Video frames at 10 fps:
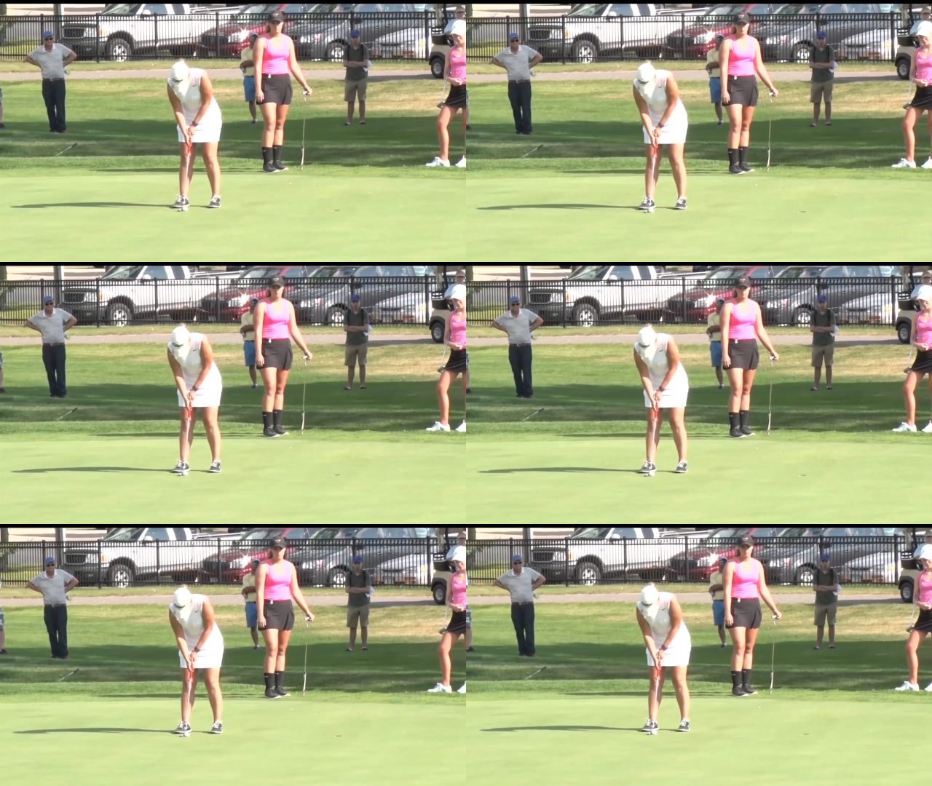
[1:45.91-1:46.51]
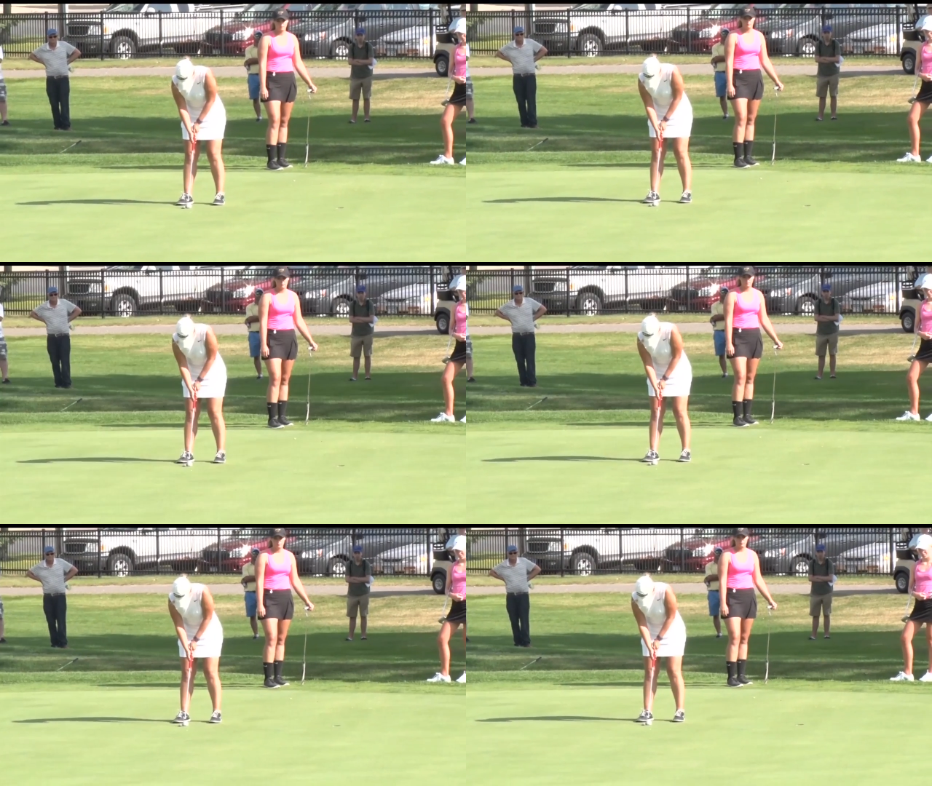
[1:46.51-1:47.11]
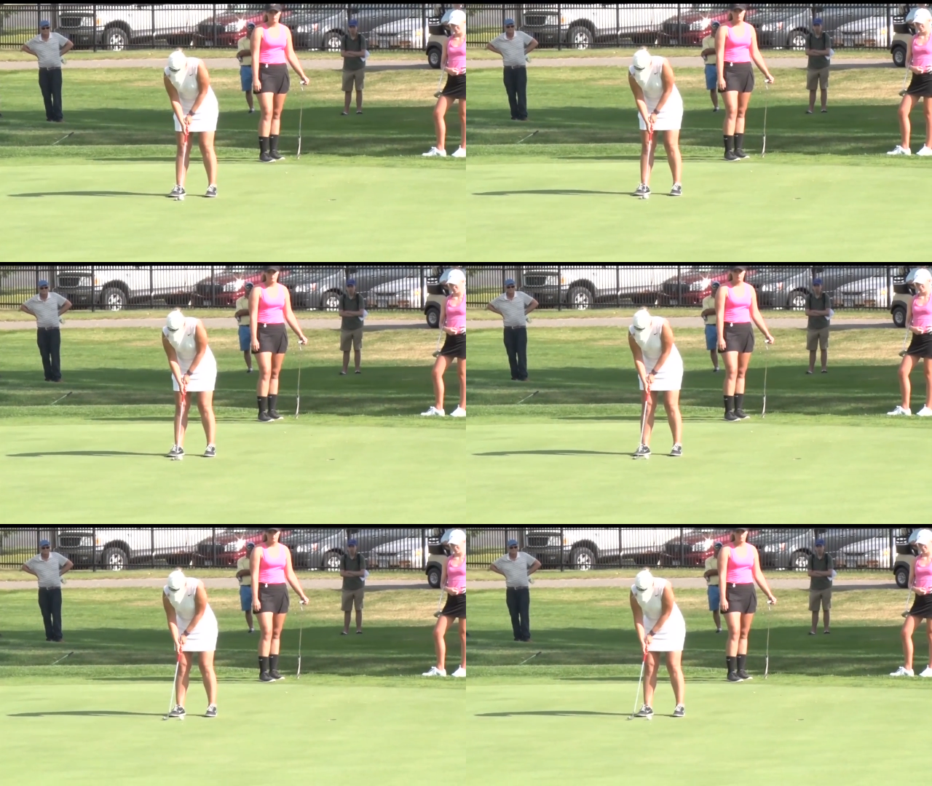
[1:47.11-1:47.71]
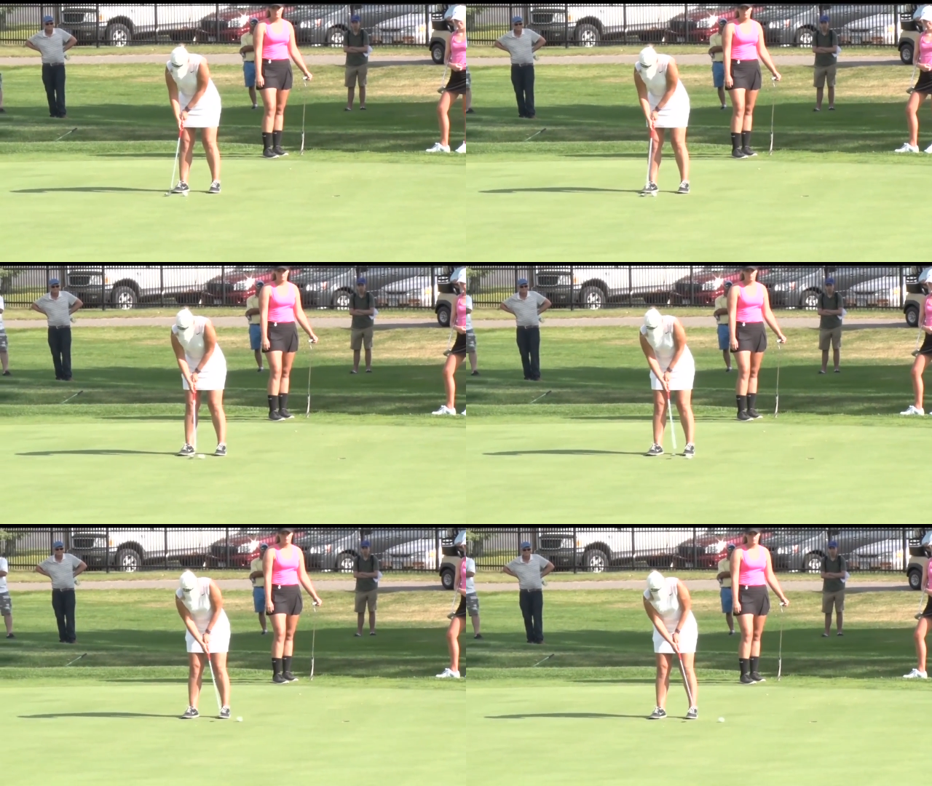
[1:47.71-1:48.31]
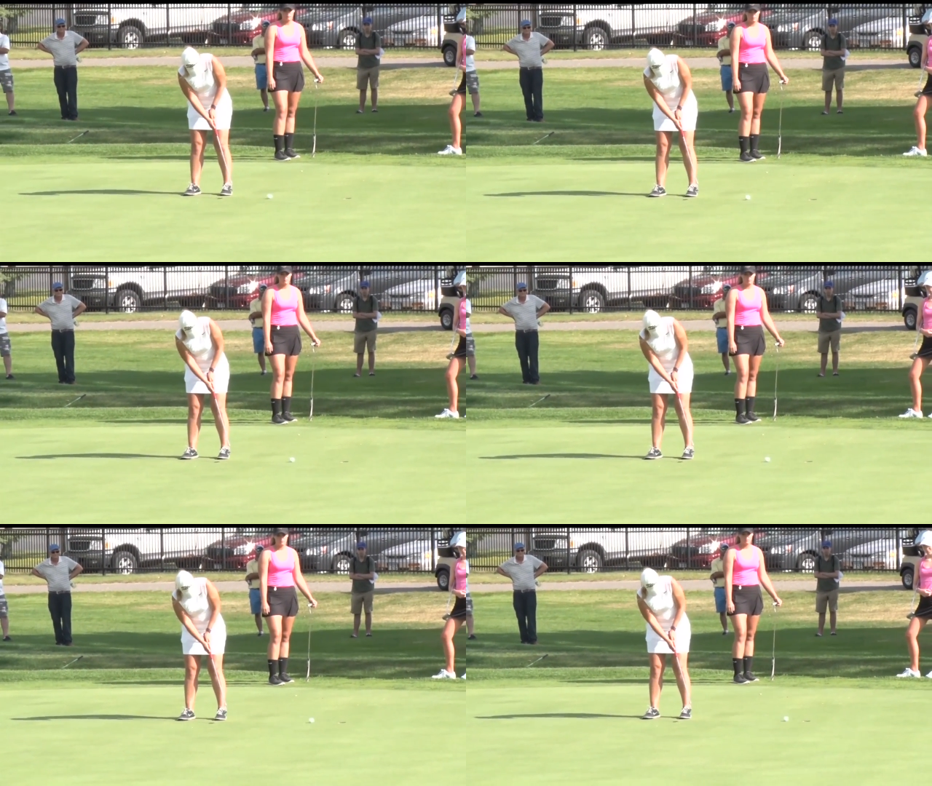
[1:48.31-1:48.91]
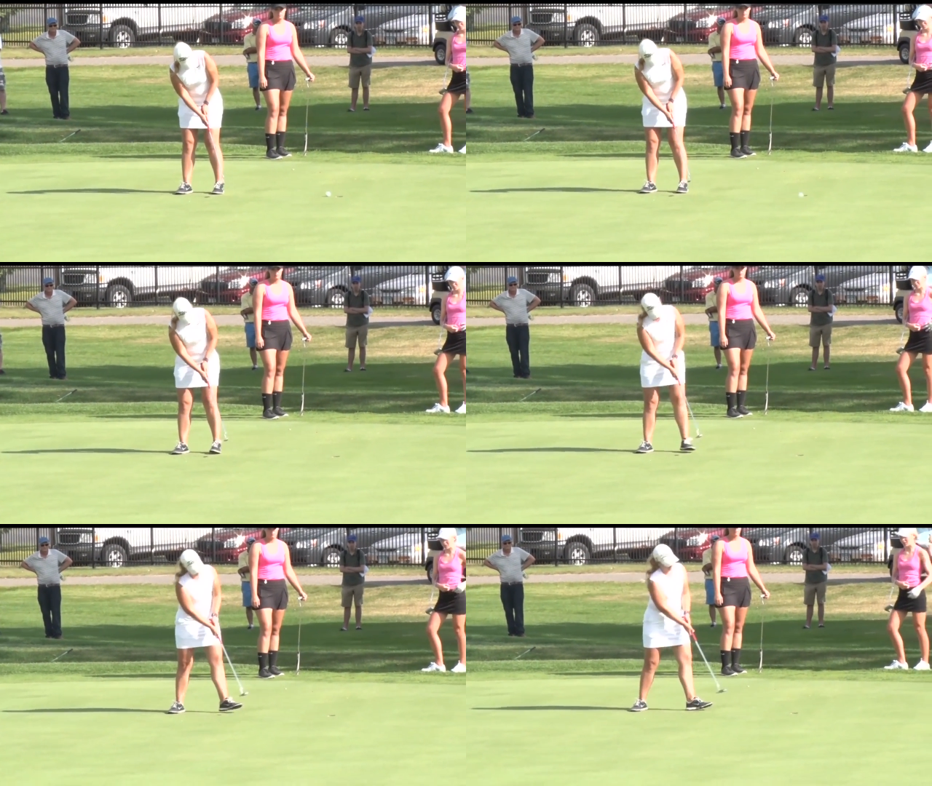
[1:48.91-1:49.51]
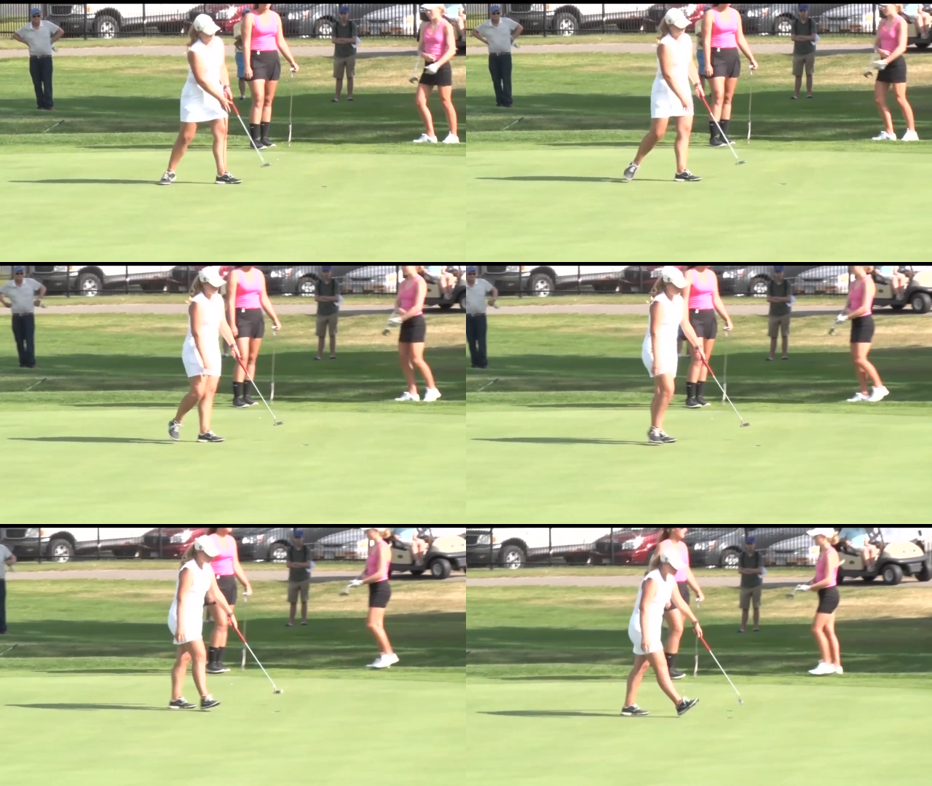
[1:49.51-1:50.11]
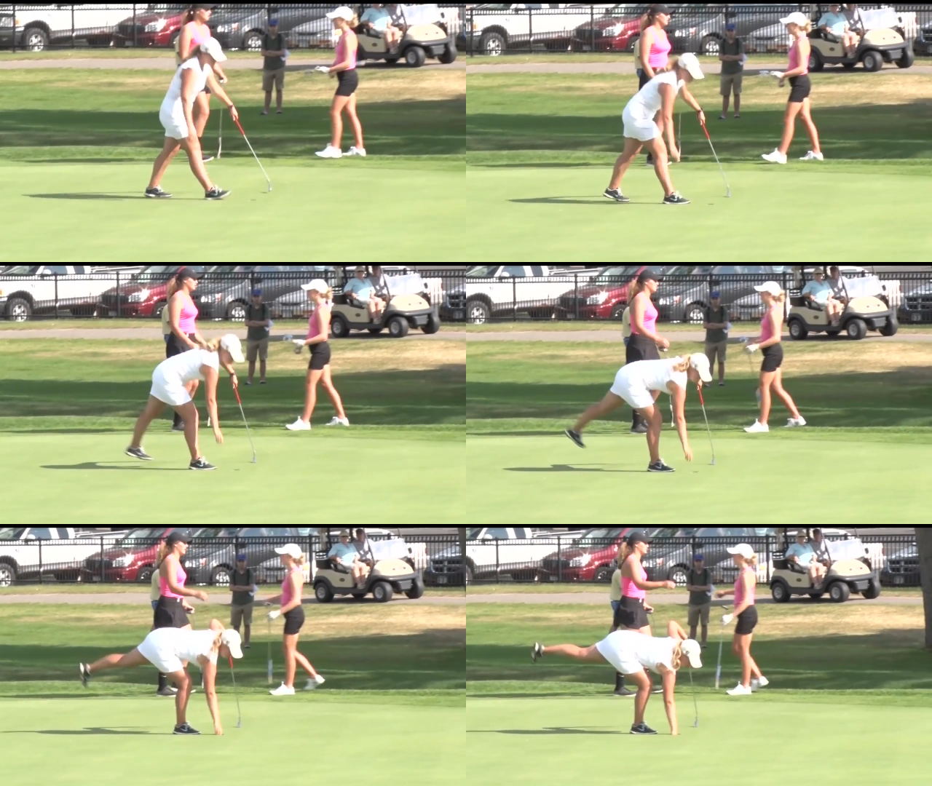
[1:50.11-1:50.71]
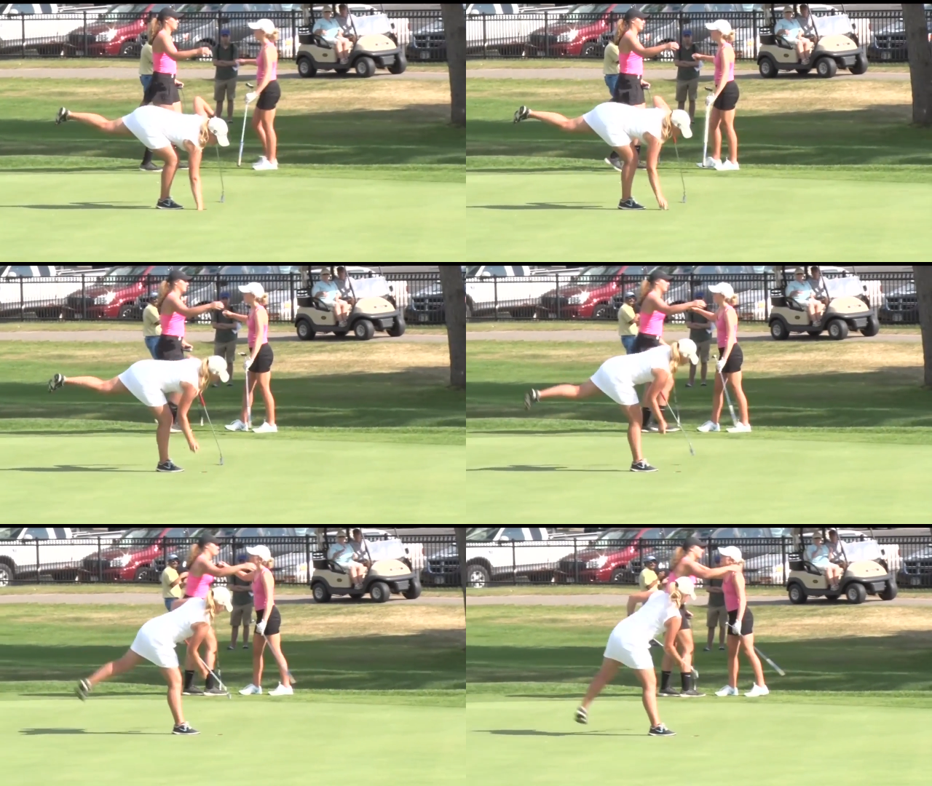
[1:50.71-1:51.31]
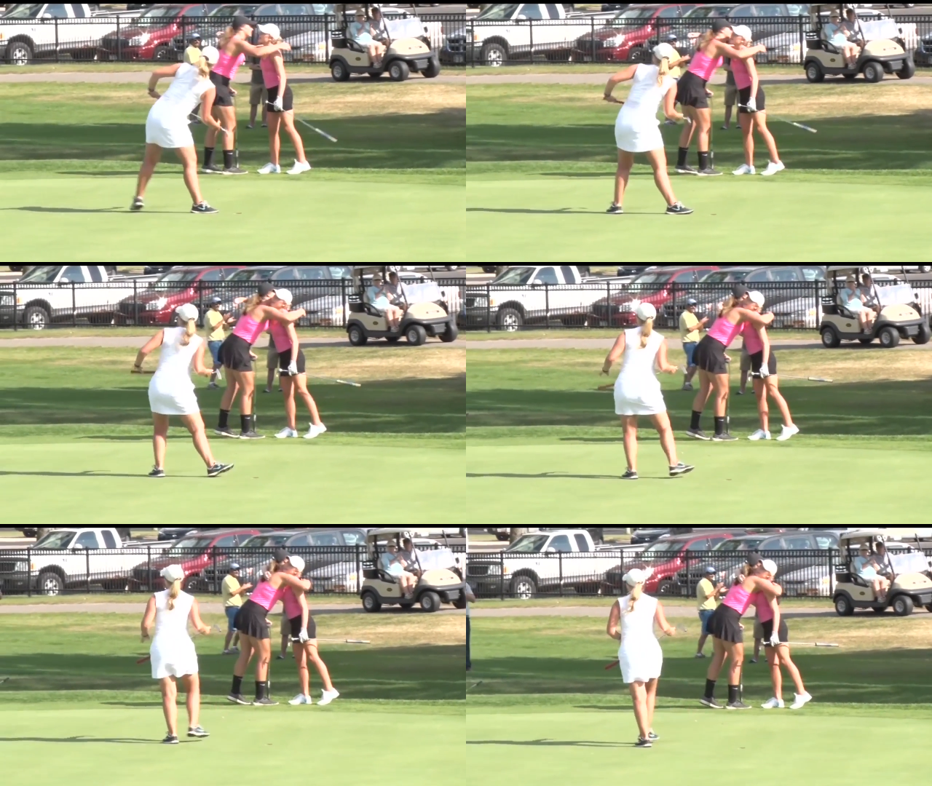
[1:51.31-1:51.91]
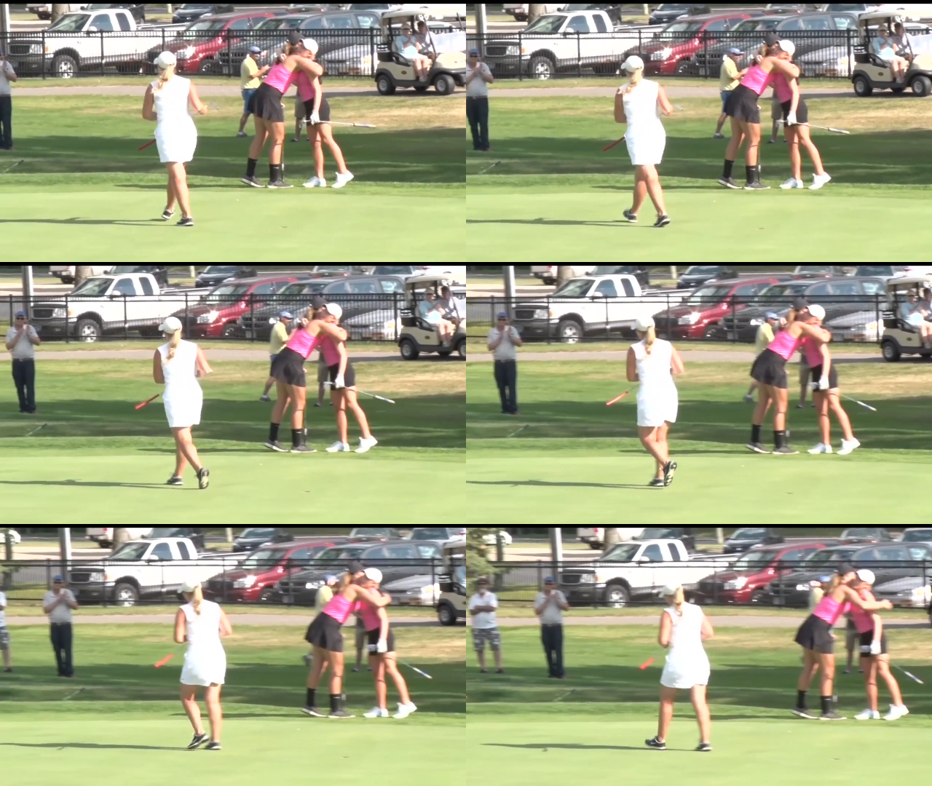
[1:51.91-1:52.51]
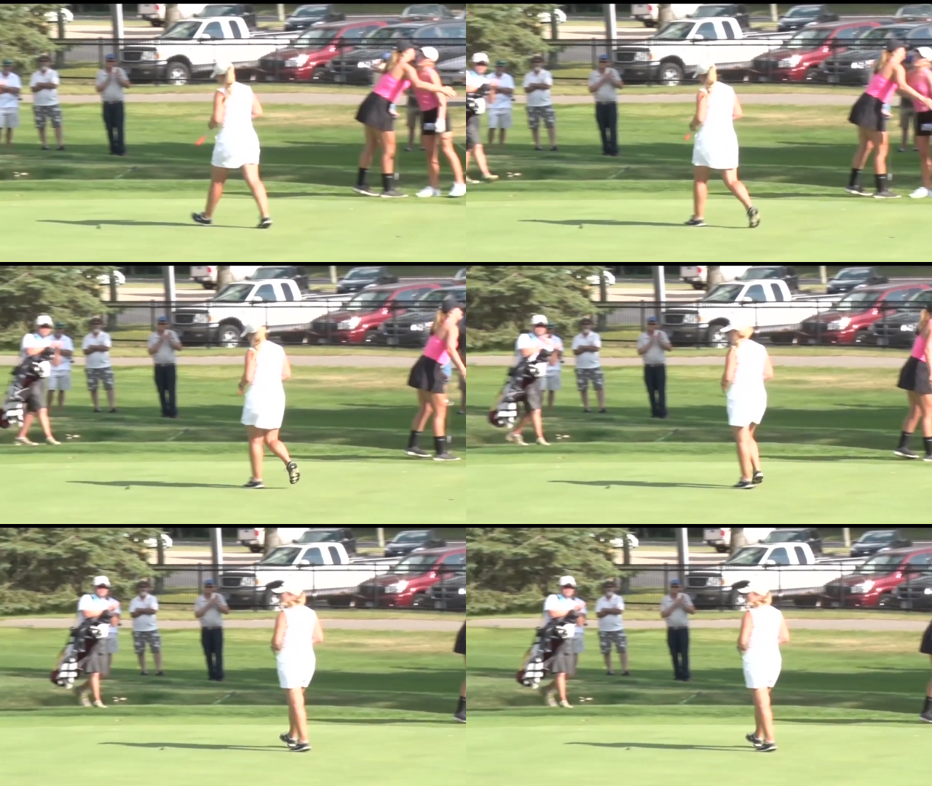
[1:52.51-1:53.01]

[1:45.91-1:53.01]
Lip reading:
(no speaker visible)